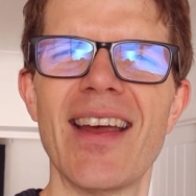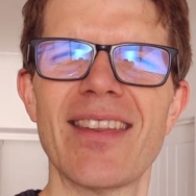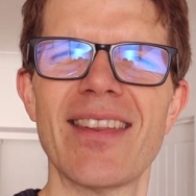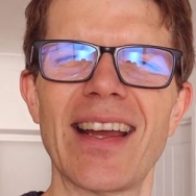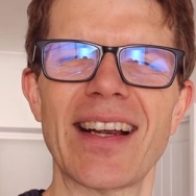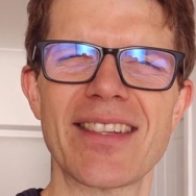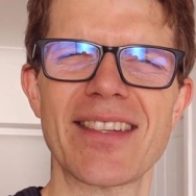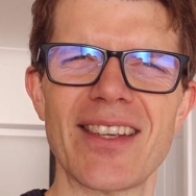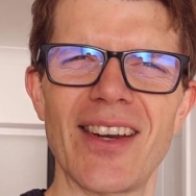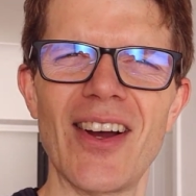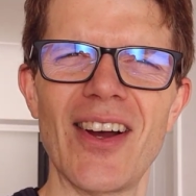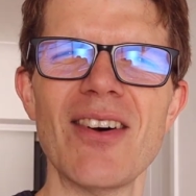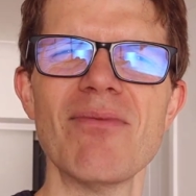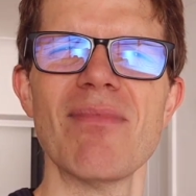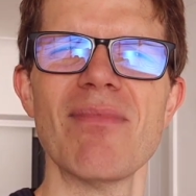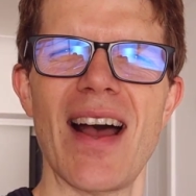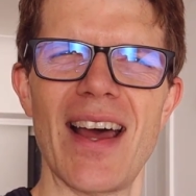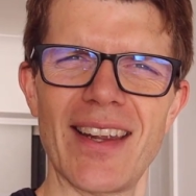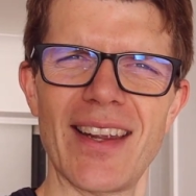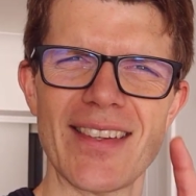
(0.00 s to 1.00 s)
Thanks a
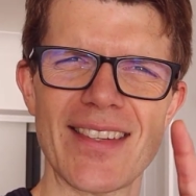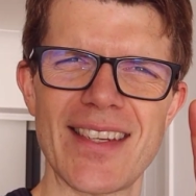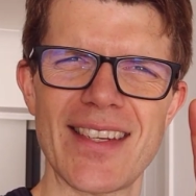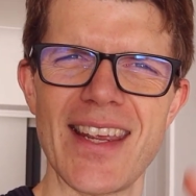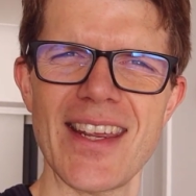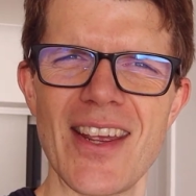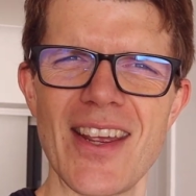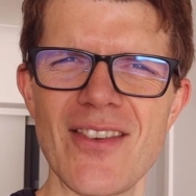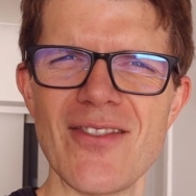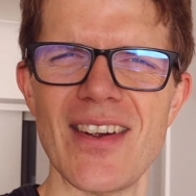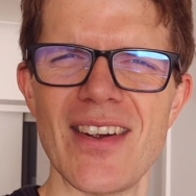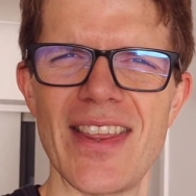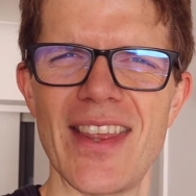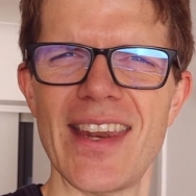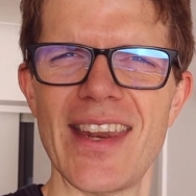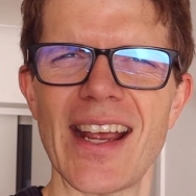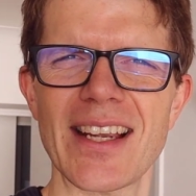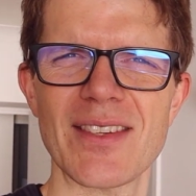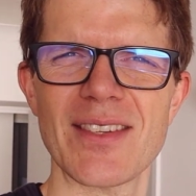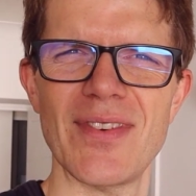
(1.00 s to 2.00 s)
lot and I'll see you in the
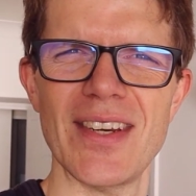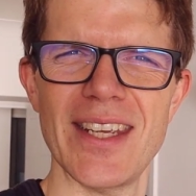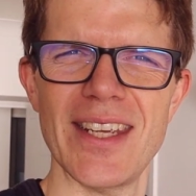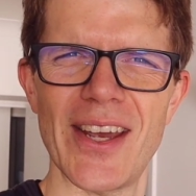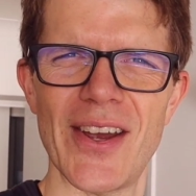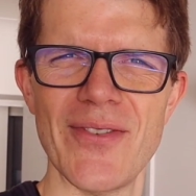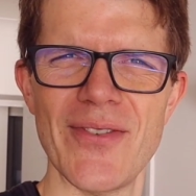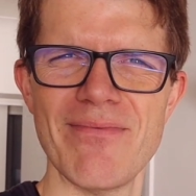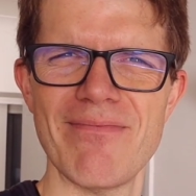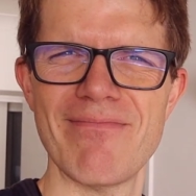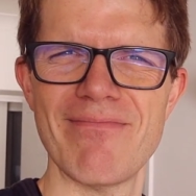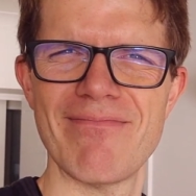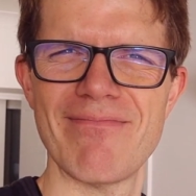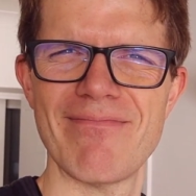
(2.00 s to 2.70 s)
next video.